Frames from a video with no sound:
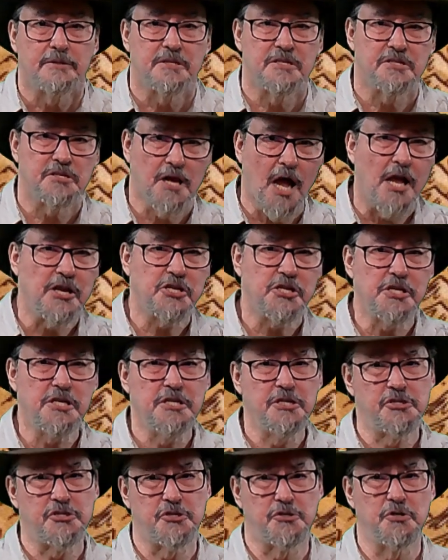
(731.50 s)
Discussion
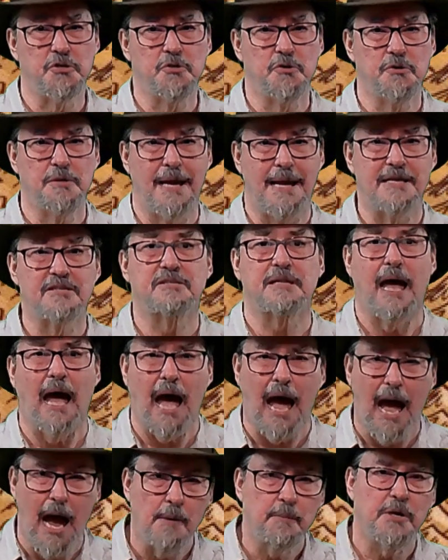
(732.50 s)
ensued as to
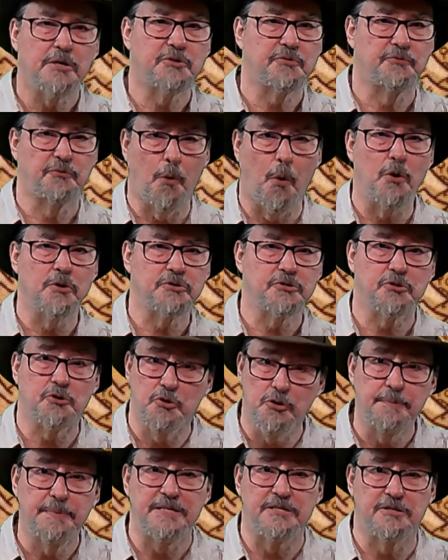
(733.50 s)
how much force
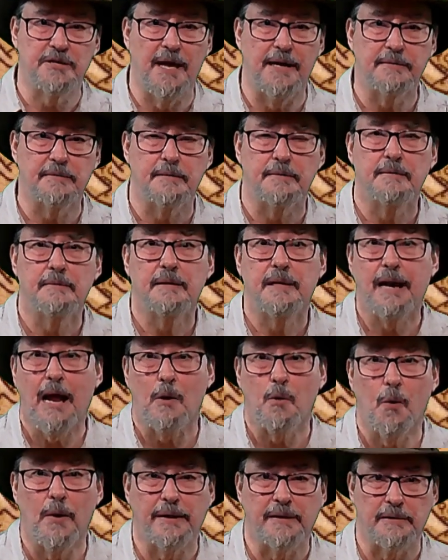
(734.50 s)
could be sent and how
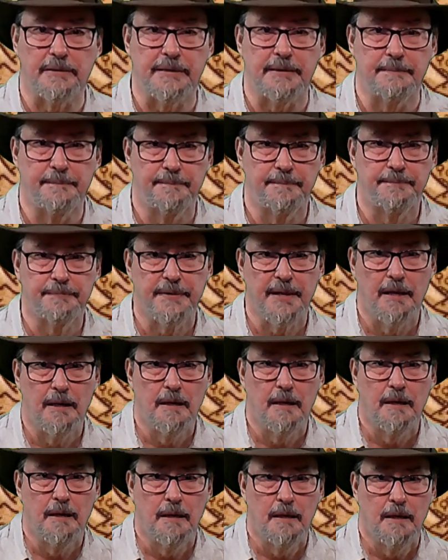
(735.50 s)
quickly.
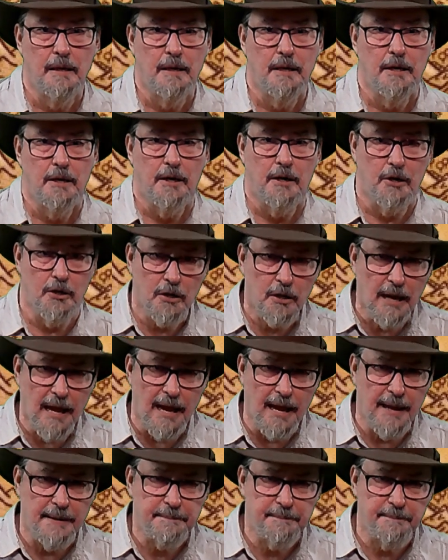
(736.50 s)

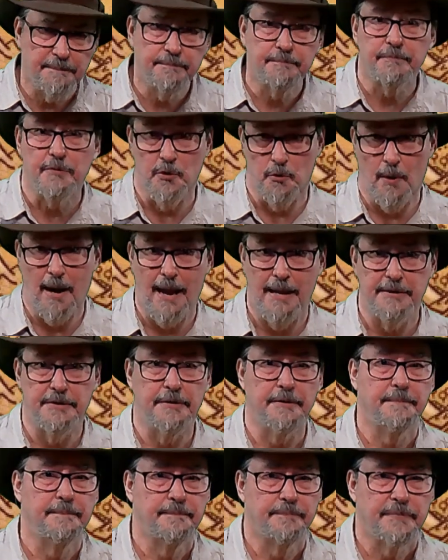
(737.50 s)
Hergon, the
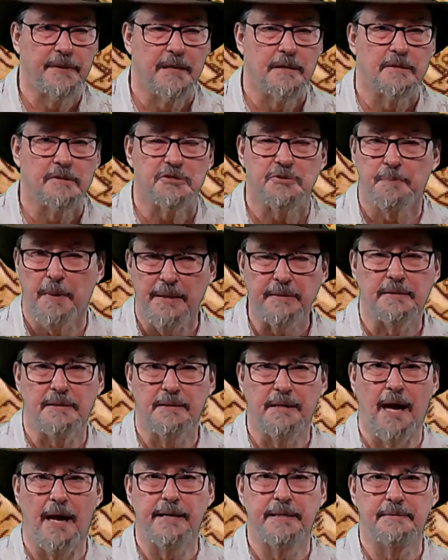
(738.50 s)
rider, spent the
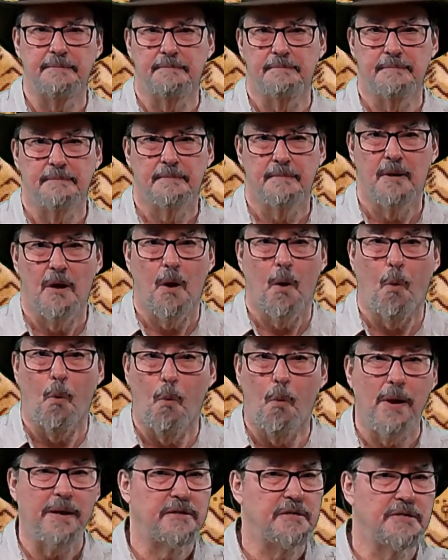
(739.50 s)
night,
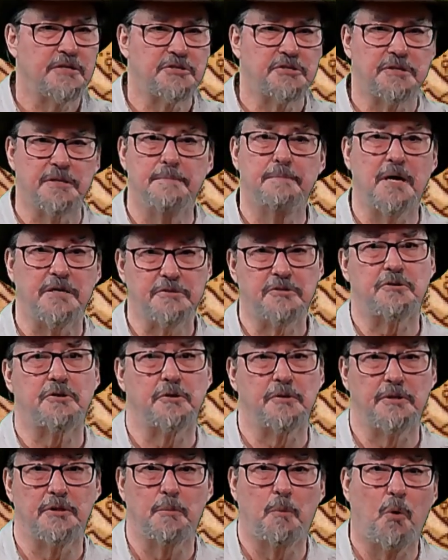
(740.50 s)
witnessed the
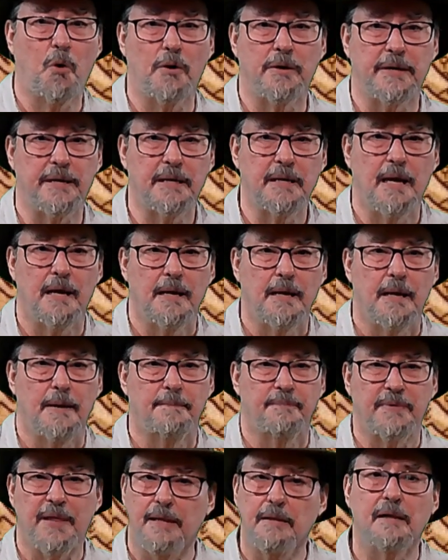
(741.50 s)
muster in the morning,
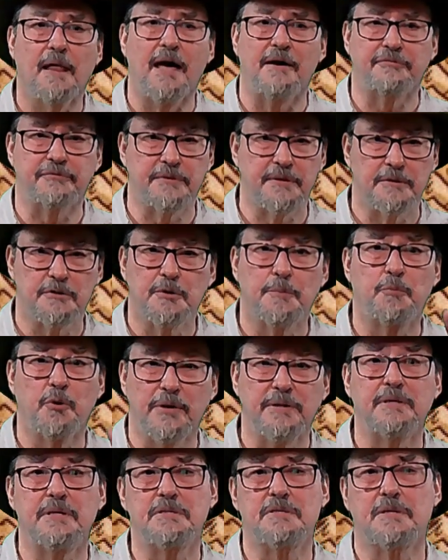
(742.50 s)
and left to
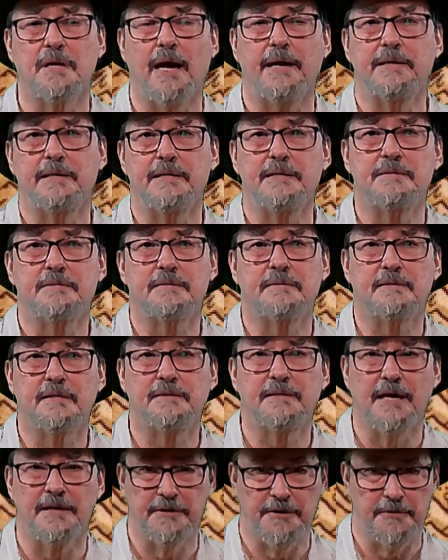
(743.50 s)
bring these tidings to
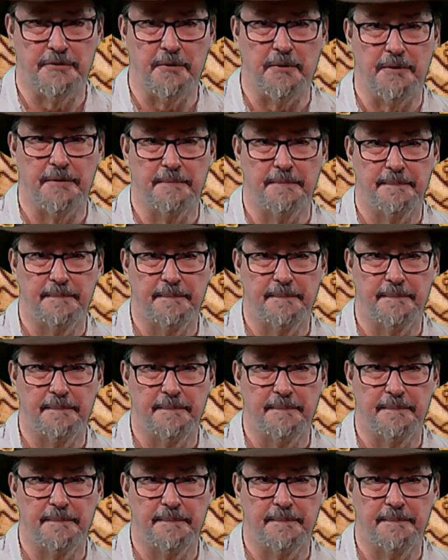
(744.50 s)
Denethor.